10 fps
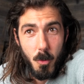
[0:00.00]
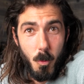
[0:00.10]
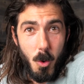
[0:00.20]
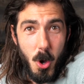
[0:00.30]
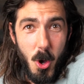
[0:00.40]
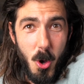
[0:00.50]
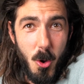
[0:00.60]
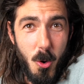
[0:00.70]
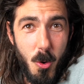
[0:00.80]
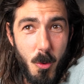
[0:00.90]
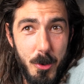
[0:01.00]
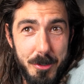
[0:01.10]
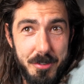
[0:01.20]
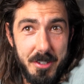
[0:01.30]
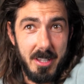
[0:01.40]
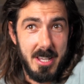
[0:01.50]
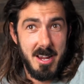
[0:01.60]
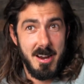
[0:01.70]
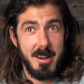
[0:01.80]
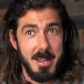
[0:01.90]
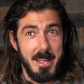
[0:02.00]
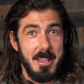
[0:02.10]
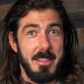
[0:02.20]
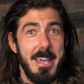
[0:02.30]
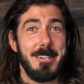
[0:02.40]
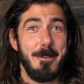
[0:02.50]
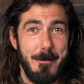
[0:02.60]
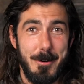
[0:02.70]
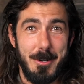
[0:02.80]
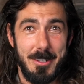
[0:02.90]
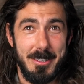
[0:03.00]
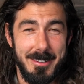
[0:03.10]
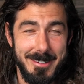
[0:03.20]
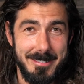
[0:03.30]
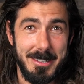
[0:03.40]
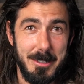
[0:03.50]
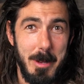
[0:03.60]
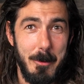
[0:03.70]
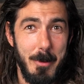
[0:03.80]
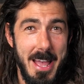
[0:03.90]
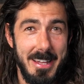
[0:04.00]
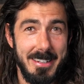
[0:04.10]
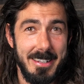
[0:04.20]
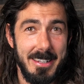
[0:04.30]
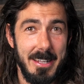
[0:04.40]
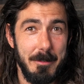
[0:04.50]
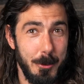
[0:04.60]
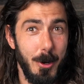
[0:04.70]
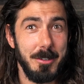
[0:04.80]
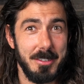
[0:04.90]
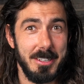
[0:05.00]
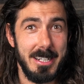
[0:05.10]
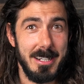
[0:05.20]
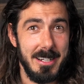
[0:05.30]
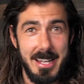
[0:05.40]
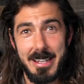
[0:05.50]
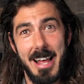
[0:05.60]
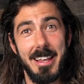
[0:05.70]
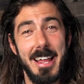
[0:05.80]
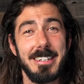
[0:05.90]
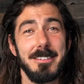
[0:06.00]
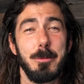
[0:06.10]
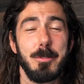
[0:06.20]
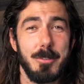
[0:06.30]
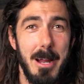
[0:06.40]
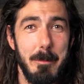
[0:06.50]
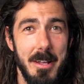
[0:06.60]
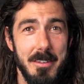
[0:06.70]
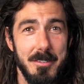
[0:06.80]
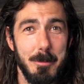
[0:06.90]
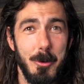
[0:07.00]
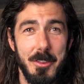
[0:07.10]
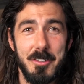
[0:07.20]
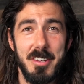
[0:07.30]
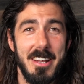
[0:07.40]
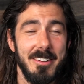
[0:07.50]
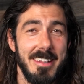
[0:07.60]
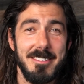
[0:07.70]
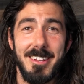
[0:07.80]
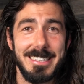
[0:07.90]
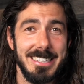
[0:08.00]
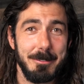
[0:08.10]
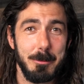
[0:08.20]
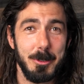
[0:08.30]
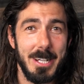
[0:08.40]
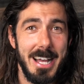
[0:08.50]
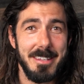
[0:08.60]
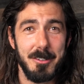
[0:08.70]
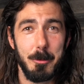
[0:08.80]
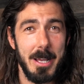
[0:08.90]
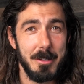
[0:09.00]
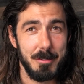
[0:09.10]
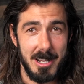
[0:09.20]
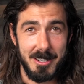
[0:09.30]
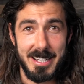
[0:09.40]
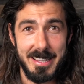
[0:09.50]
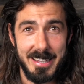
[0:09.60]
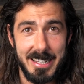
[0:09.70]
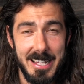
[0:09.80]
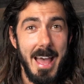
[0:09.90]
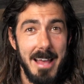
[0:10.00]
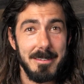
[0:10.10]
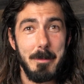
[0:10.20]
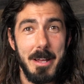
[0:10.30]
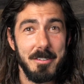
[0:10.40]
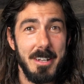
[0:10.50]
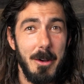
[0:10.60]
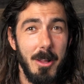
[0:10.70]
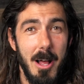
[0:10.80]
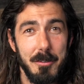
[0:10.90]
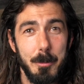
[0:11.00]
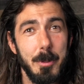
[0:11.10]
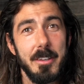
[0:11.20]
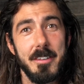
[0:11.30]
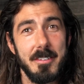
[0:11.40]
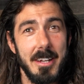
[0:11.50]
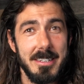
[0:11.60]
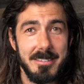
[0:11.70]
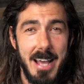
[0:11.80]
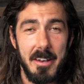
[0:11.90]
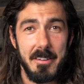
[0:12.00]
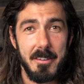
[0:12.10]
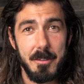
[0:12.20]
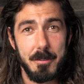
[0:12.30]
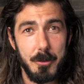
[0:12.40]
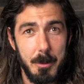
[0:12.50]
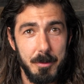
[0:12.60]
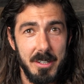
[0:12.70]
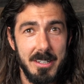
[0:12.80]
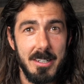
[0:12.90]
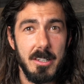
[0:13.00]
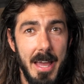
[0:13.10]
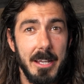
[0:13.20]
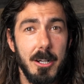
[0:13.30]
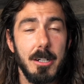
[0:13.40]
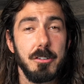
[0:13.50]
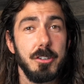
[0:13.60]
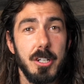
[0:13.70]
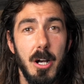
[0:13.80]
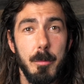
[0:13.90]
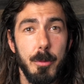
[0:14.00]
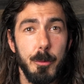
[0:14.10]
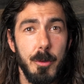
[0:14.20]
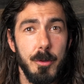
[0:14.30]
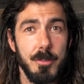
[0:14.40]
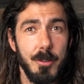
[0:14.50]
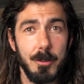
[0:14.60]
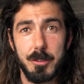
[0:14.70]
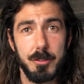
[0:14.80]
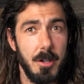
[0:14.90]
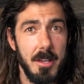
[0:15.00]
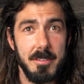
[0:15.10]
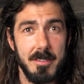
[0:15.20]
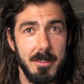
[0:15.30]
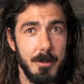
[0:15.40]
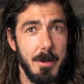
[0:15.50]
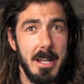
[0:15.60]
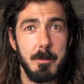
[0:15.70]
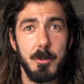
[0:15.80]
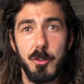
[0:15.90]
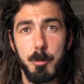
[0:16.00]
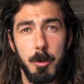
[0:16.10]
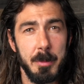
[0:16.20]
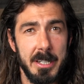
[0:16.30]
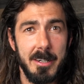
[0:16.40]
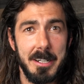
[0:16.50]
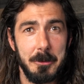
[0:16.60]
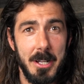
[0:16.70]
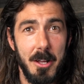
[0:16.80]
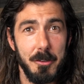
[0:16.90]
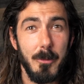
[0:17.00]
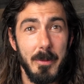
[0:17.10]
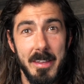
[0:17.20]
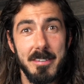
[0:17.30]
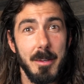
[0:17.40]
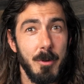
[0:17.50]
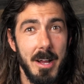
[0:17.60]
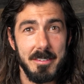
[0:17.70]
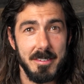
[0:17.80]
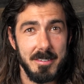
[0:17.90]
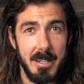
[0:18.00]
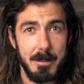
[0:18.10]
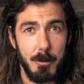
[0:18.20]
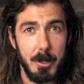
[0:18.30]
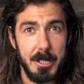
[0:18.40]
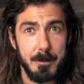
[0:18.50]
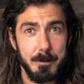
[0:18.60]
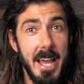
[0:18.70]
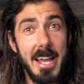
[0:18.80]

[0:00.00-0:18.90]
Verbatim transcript: Whoa, you're still here. Thank you for listening to my rant. if you are still here, hit that like and subscribe button, support the channel. That's all I need from you guys, no Patreon or anything. As I mentioned, I will also put the studies down in the description. I encourage you to comb through those. Don't just trust a random YouTuber, me or anyone else, when they summarize a study for you.